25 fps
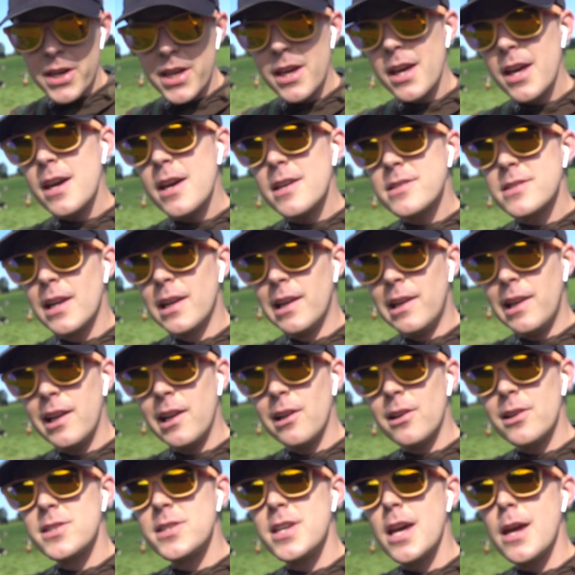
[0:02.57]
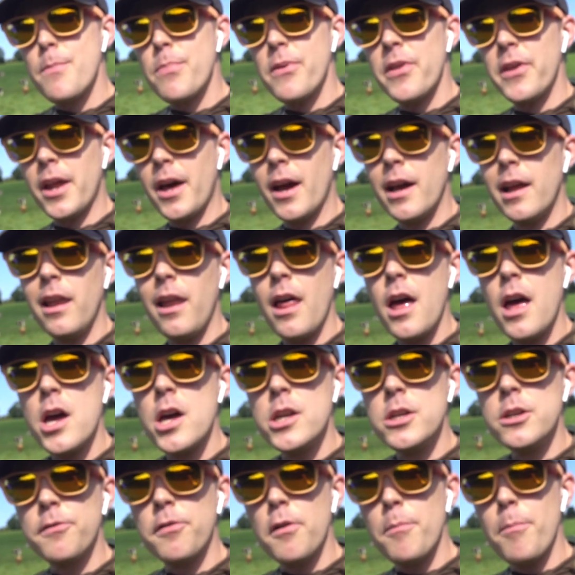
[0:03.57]
and here's a little tip that I
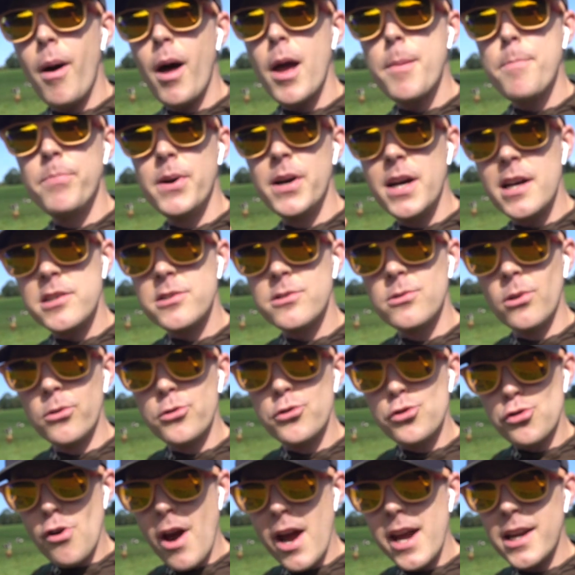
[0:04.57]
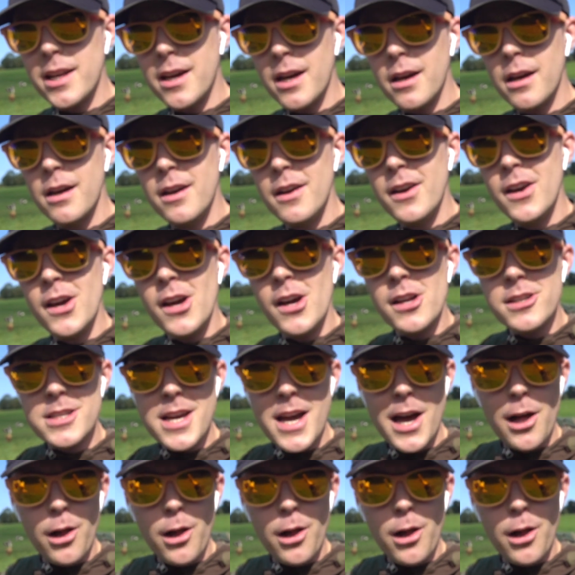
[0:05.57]
learned from my personal trainer to